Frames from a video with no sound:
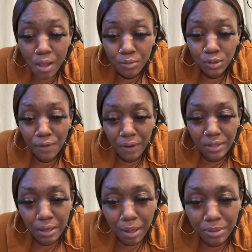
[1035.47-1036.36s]
What's your favorite
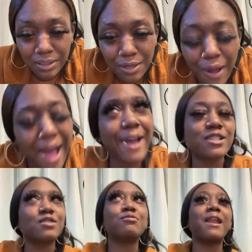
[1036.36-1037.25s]
thing about being single? I
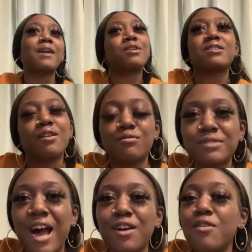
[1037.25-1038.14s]
actually do not like being single.
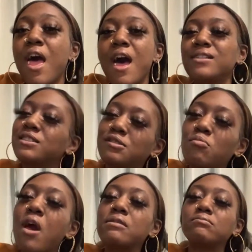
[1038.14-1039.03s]
I don't.
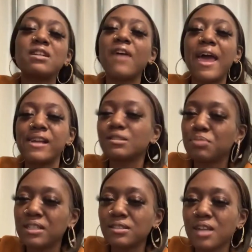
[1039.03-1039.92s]
But if I had to
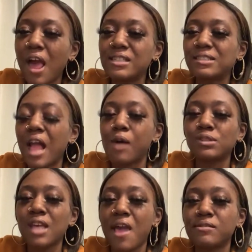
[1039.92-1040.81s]
pick, I would
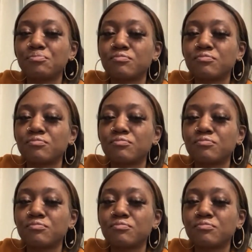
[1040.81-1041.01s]
say